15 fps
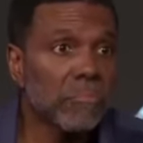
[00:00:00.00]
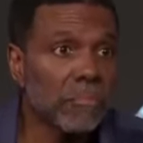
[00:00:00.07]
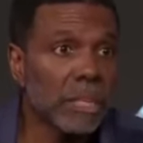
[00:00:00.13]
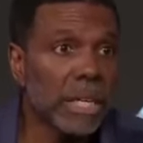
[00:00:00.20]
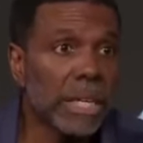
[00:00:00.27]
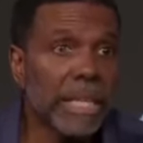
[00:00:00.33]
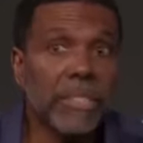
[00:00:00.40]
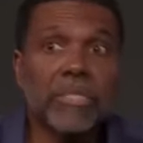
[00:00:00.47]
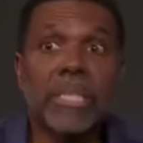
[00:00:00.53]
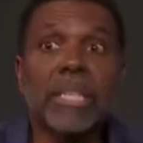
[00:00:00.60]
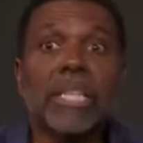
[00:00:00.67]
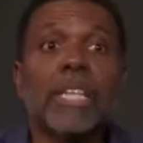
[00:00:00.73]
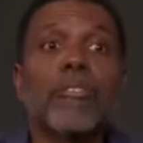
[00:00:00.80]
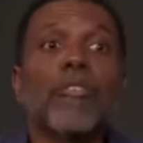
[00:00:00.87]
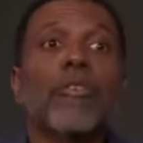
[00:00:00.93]
And he's
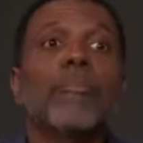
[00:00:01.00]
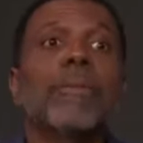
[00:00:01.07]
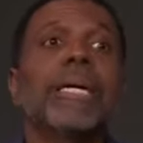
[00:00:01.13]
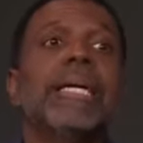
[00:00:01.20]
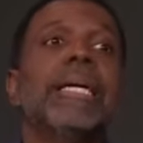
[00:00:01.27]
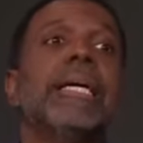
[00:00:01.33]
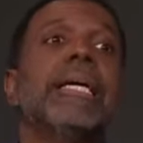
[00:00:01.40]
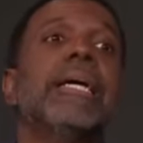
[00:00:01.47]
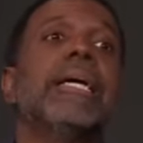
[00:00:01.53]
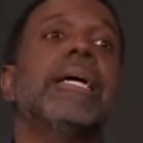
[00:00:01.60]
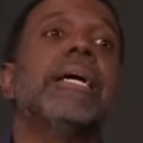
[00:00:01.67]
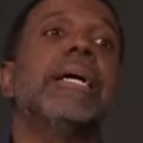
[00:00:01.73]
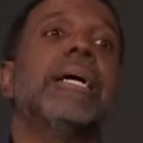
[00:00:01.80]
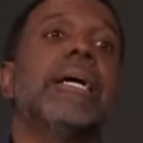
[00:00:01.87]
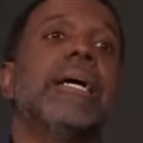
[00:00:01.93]
delivered me
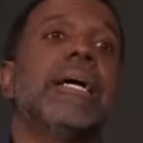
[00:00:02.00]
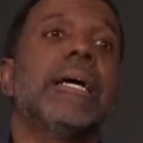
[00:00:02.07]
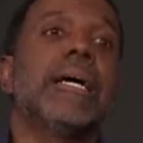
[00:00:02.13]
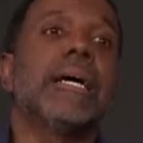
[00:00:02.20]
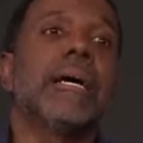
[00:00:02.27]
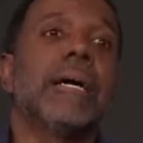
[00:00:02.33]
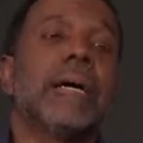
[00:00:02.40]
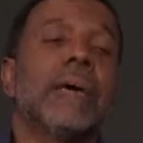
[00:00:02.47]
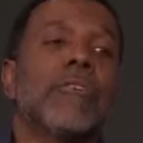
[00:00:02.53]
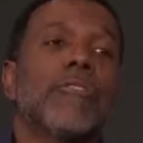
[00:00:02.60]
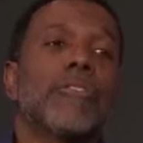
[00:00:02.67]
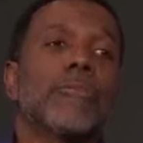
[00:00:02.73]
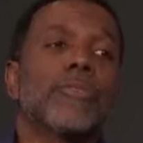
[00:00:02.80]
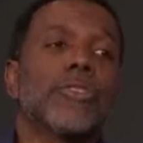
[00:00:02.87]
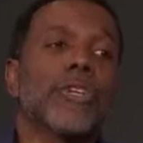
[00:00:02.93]

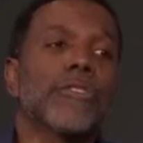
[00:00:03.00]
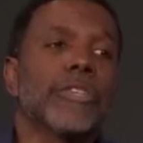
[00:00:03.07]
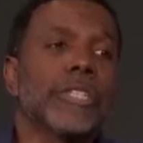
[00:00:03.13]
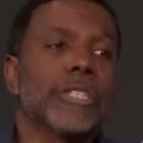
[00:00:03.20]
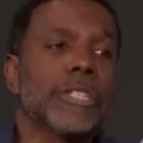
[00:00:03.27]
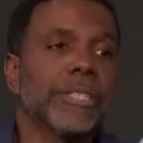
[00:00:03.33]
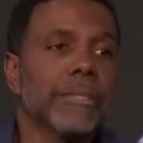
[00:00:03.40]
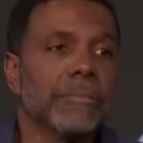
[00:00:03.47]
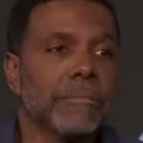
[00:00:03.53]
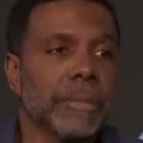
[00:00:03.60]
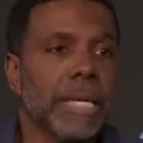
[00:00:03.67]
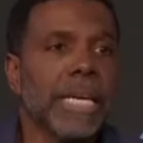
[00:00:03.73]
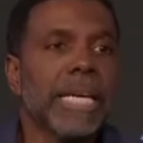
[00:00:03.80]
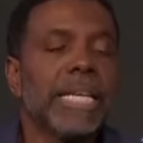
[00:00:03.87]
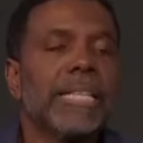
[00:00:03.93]
from servanthood.
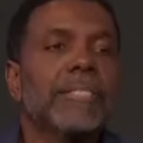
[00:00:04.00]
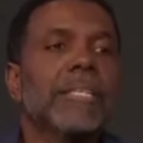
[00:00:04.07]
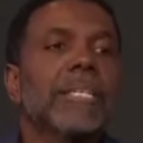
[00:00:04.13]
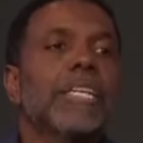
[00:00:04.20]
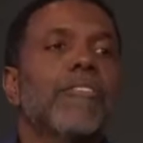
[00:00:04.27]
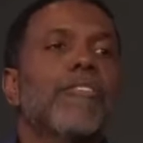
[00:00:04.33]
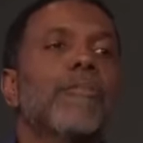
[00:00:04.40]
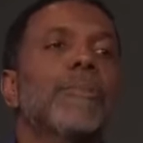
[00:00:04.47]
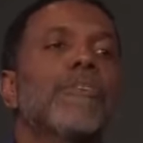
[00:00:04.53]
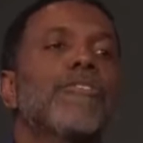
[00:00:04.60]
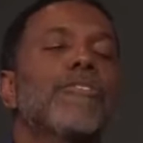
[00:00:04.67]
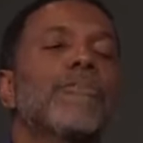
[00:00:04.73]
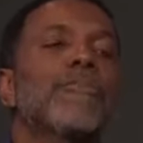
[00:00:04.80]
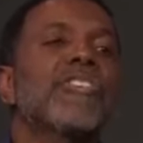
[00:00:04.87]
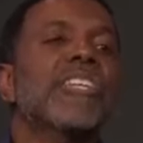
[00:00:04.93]
He's delivered me
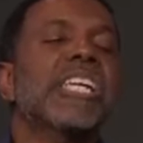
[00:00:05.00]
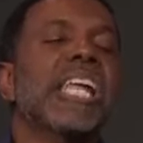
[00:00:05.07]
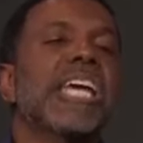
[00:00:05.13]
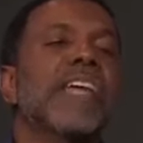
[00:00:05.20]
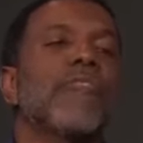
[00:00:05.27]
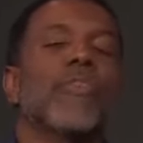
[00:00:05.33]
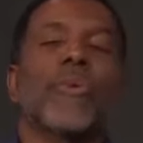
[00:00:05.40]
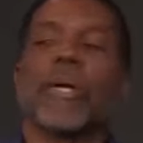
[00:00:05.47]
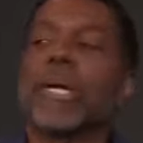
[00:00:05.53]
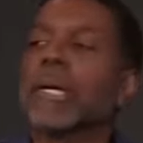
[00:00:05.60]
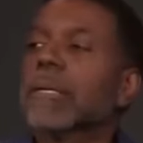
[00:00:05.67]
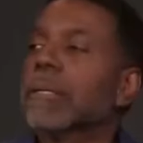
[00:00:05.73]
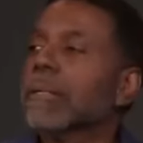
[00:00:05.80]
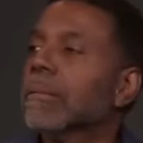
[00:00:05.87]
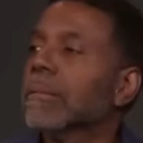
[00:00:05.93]
from slavery.
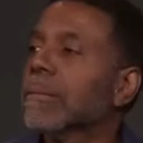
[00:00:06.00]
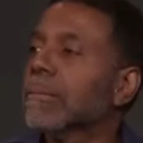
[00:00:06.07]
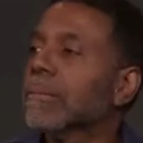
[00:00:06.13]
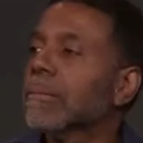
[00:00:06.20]
Amen.